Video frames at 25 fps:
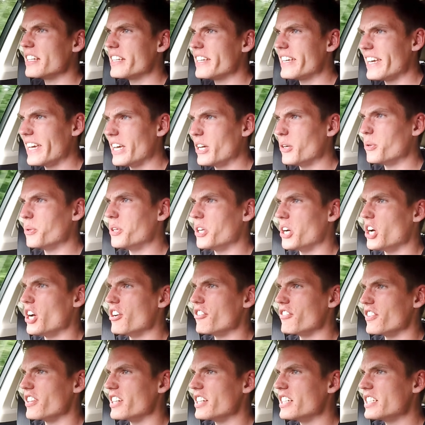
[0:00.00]
keeled
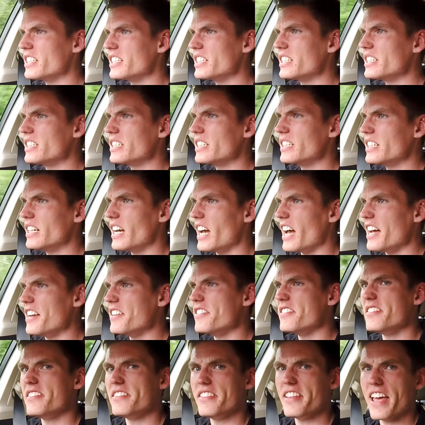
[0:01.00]
over,
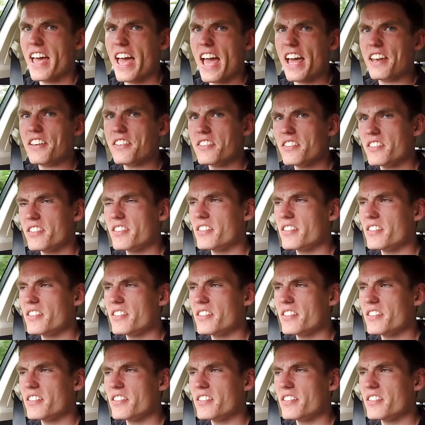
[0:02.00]
and dead.